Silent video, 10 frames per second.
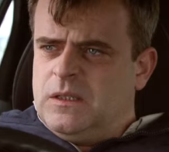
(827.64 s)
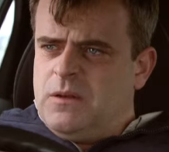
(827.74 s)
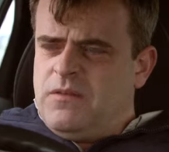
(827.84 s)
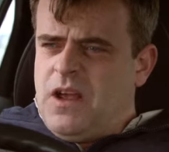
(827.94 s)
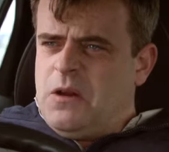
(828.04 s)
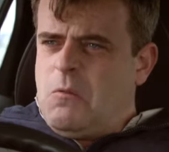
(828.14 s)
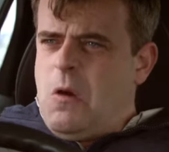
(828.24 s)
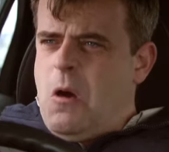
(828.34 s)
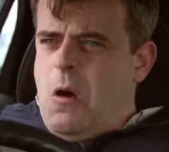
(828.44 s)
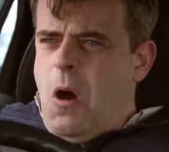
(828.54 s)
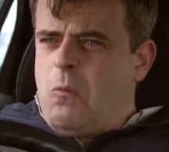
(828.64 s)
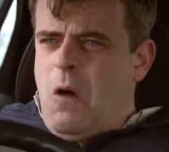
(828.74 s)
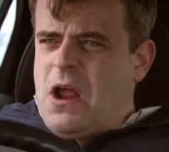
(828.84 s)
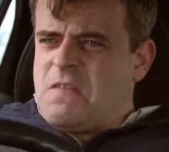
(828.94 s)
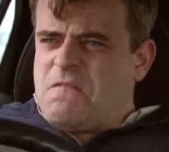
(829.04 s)
If I had a
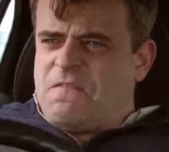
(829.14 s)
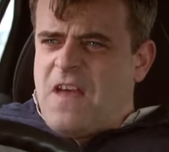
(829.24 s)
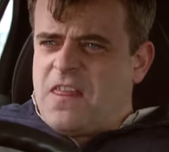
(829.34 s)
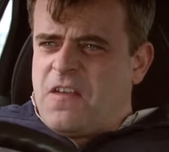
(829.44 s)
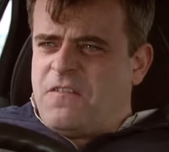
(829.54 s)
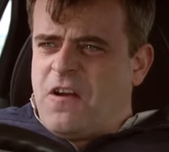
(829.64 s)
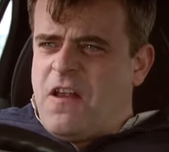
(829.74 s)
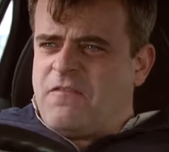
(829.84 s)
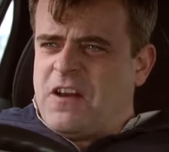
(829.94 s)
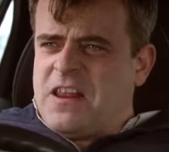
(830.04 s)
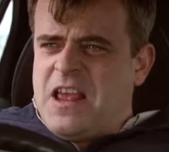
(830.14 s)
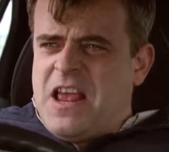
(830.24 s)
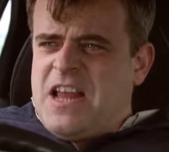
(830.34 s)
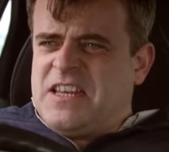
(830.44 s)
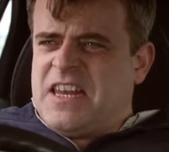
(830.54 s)
white feather for every
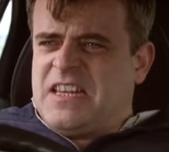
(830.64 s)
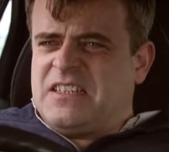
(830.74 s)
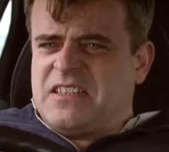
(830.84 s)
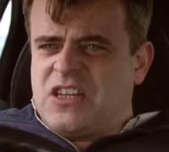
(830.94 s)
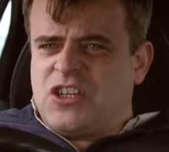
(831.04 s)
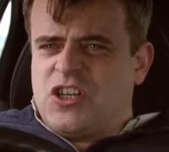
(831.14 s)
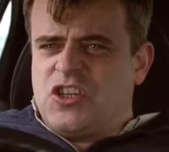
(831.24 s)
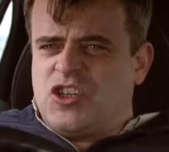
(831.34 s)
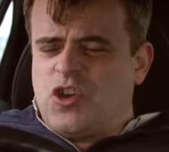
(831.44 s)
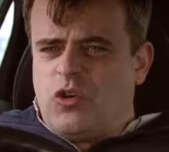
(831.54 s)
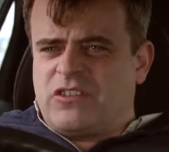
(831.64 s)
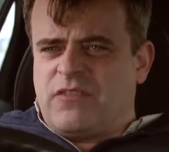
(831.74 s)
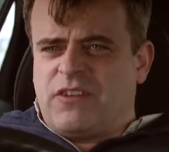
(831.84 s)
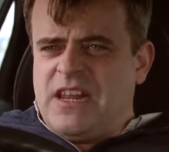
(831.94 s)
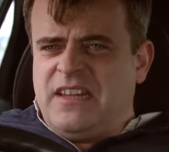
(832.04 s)
decision ducked,
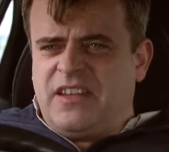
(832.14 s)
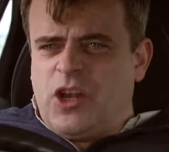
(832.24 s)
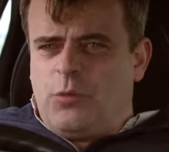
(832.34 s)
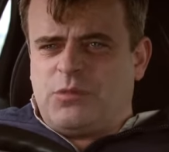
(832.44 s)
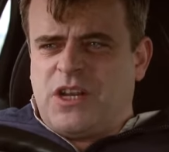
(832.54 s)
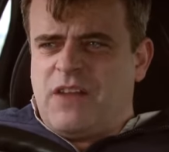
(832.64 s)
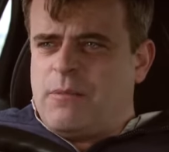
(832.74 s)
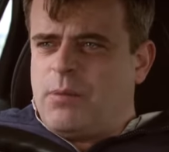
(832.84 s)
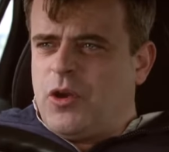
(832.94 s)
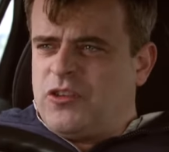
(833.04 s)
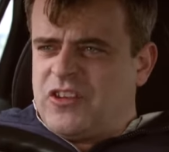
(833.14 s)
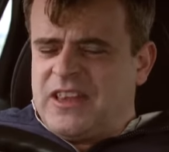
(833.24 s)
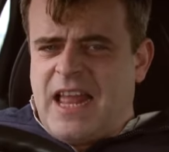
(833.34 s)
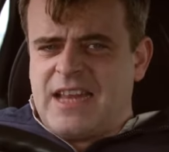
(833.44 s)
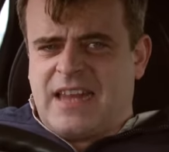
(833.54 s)
every easy option, every
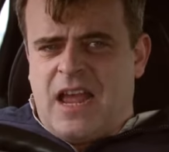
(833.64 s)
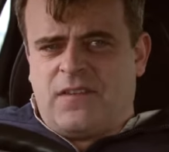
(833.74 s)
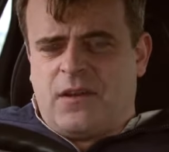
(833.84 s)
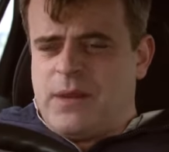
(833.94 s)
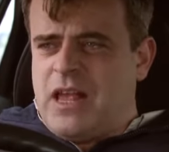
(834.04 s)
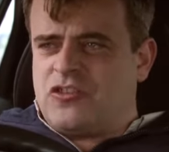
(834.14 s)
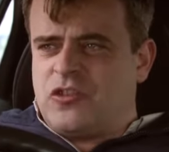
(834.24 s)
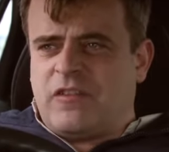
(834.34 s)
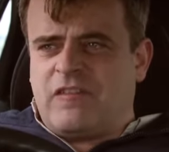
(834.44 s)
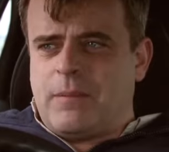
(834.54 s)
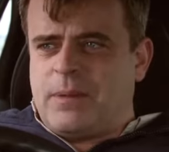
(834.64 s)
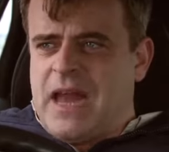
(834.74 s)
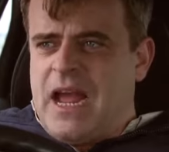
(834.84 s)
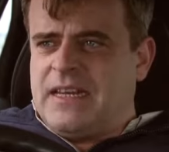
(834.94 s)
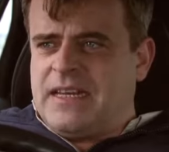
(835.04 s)
person let down, then I'd be out of stuff a flipping
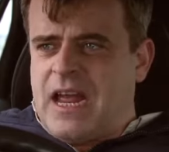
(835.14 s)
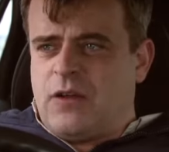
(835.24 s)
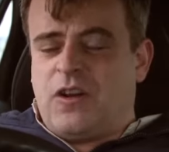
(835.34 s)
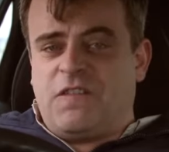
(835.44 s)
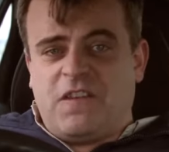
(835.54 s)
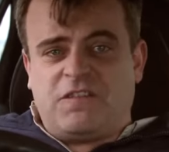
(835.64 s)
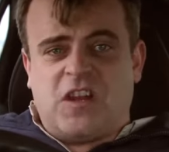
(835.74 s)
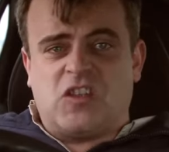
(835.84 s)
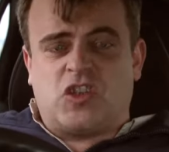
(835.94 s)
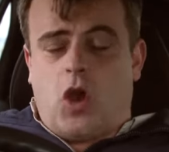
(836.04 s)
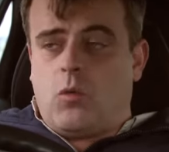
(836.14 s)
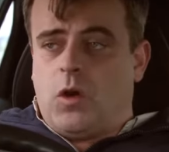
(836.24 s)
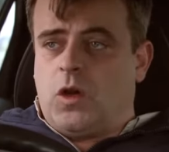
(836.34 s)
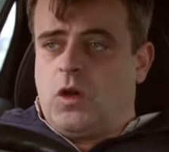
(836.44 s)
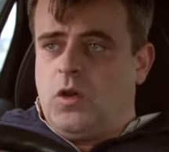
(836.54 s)
Eiderdown and a 15 tog
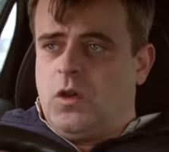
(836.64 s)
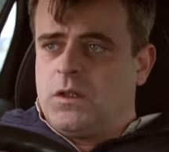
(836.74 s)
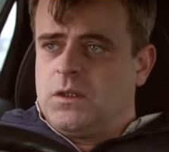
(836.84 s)
one and all.